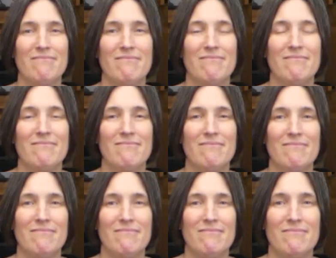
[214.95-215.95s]

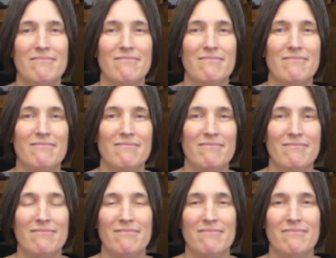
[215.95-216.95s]

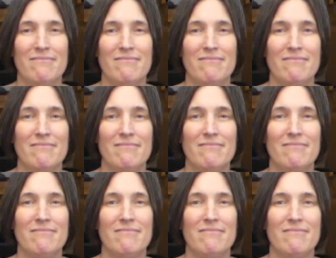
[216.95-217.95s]

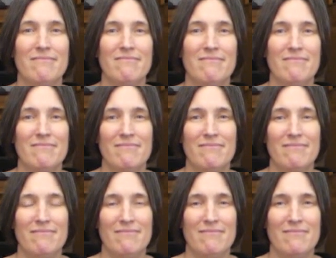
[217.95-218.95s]

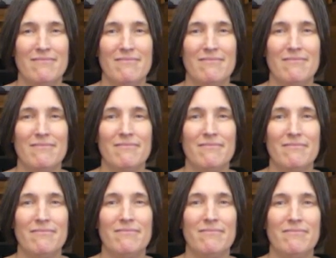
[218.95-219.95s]

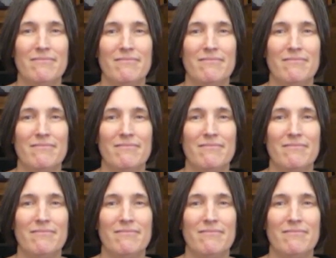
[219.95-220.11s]
(silent)